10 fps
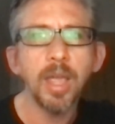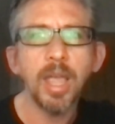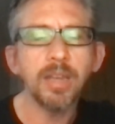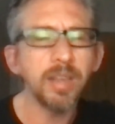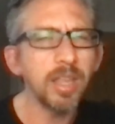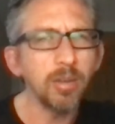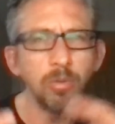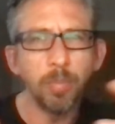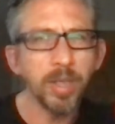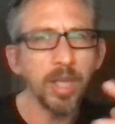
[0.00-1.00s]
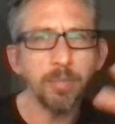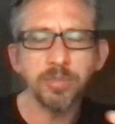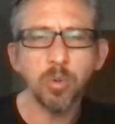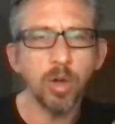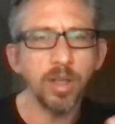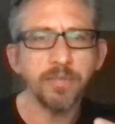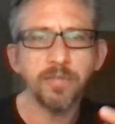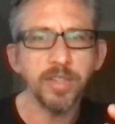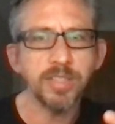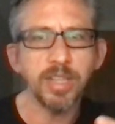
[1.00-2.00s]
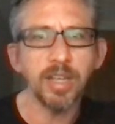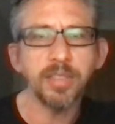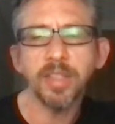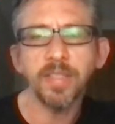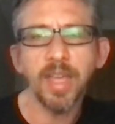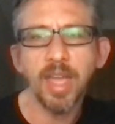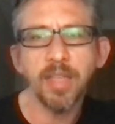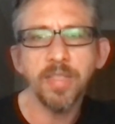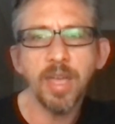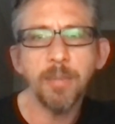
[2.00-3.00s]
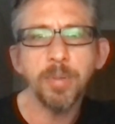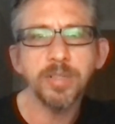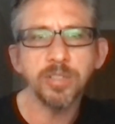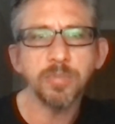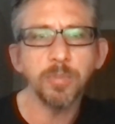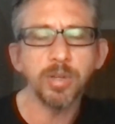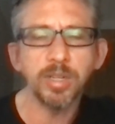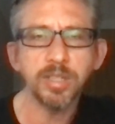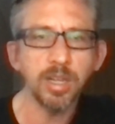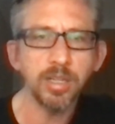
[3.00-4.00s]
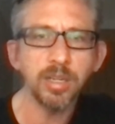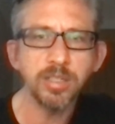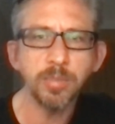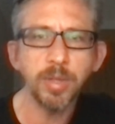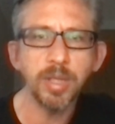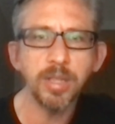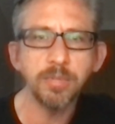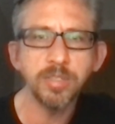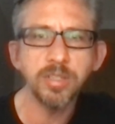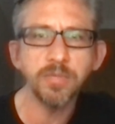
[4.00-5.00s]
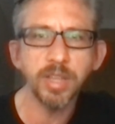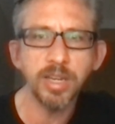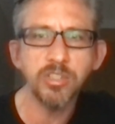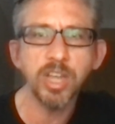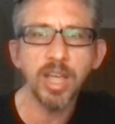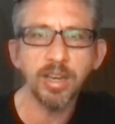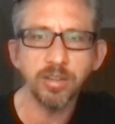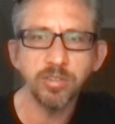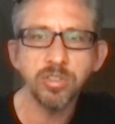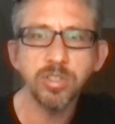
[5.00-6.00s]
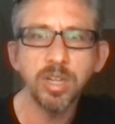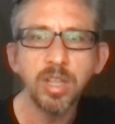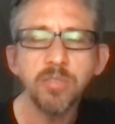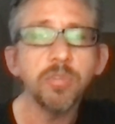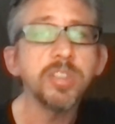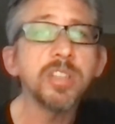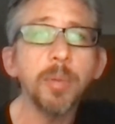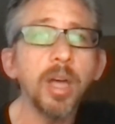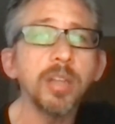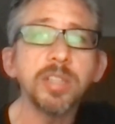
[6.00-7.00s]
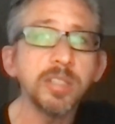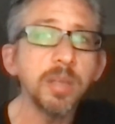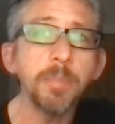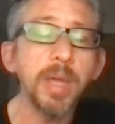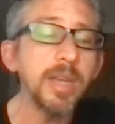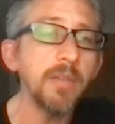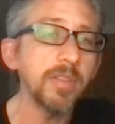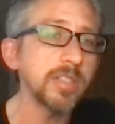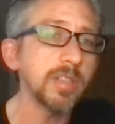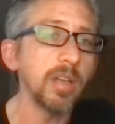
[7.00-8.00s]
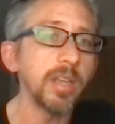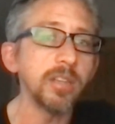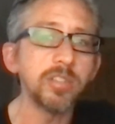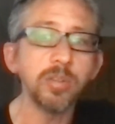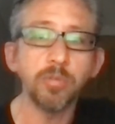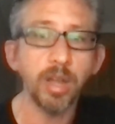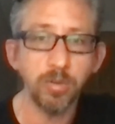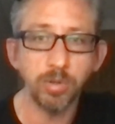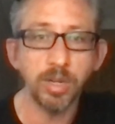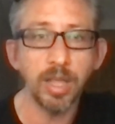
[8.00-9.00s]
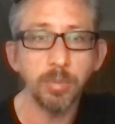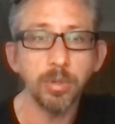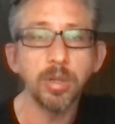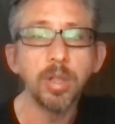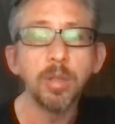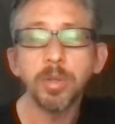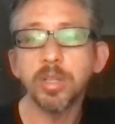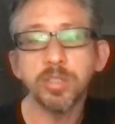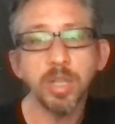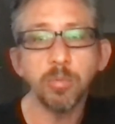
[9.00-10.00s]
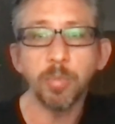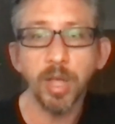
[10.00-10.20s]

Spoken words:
It all becomes quite fuzzy. I think their business model is likely to be severely challenged. There are some artists that may never sign to a record label because they will be